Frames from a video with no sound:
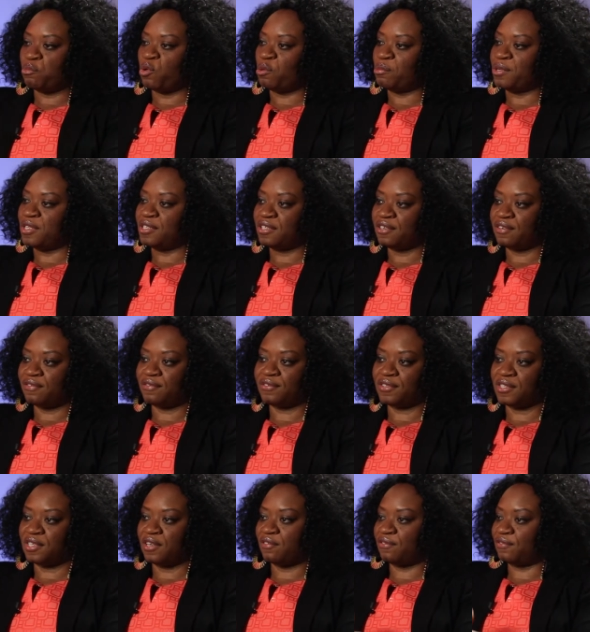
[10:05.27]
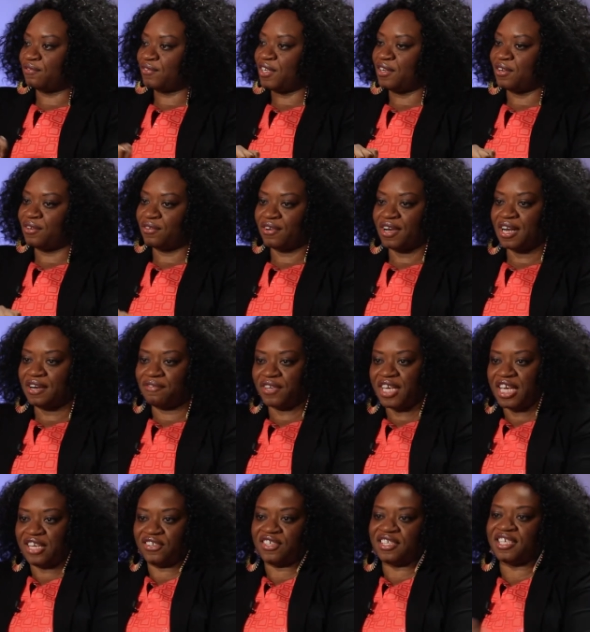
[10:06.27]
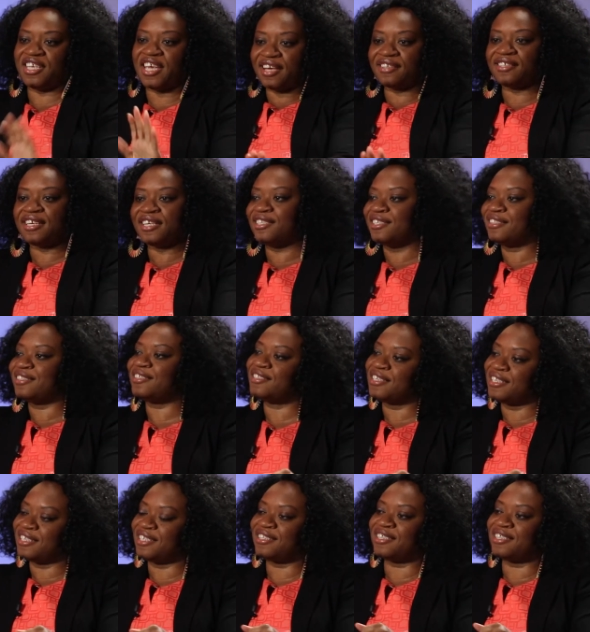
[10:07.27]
moments of self, gratification. Yes, I did this.